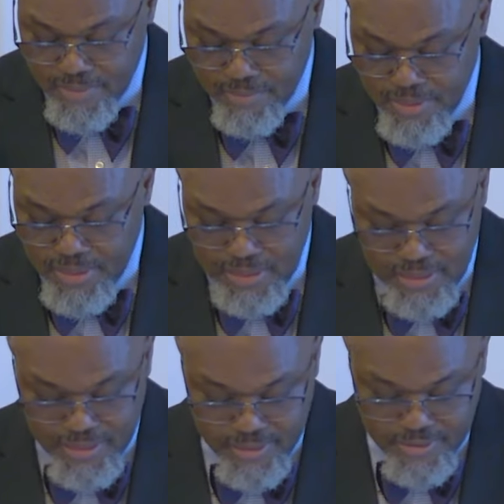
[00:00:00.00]
be
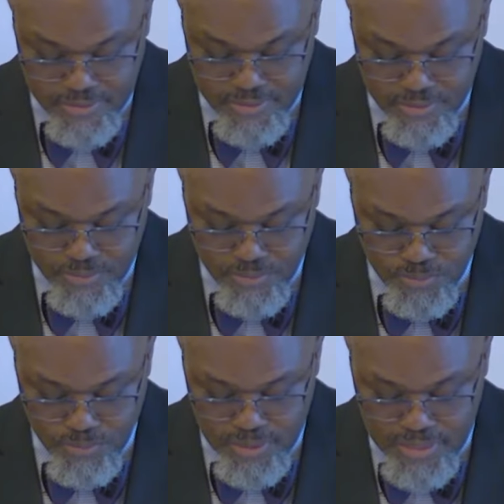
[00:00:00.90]
clear
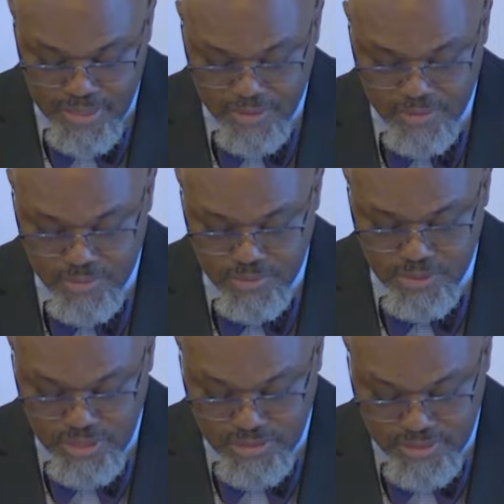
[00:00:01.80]
when thou
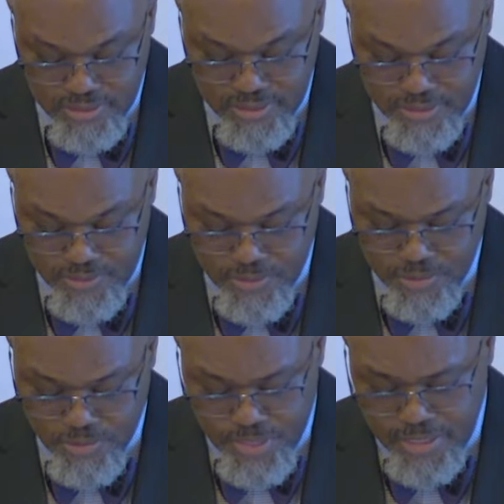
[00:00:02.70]
judgest.
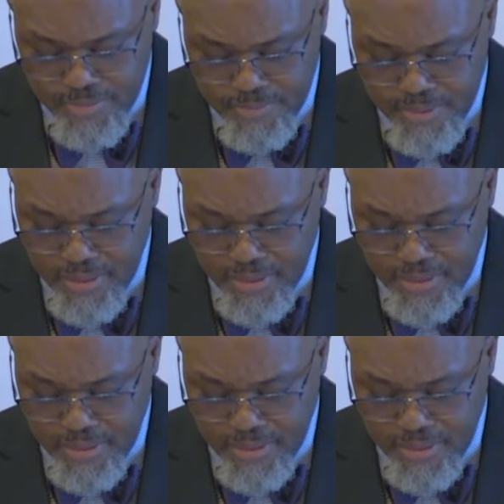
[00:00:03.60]
Create in me a